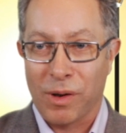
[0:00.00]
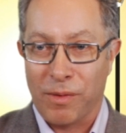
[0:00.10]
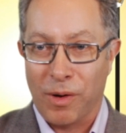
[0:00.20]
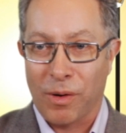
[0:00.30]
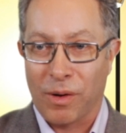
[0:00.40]

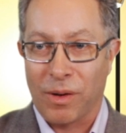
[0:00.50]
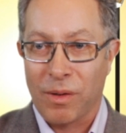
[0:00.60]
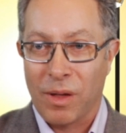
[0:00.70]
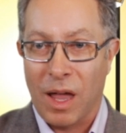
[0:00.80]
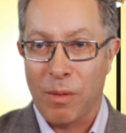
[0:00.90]
If you're
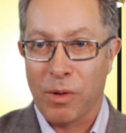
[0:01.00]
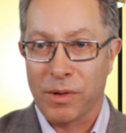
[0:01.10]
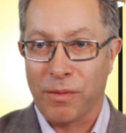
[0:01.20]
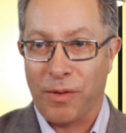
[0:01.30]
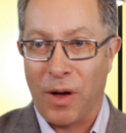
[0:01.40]
able
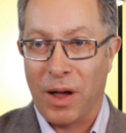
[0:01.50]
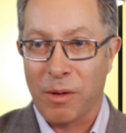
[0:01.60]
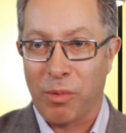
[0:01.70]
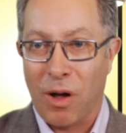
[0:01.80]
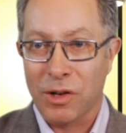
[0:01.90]
to find
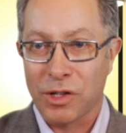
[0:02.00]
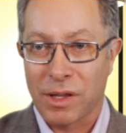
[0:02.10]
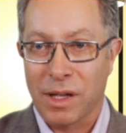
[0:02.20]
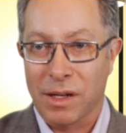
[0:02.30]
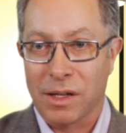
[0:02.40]
a project
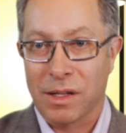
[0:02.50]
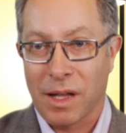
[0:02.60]
then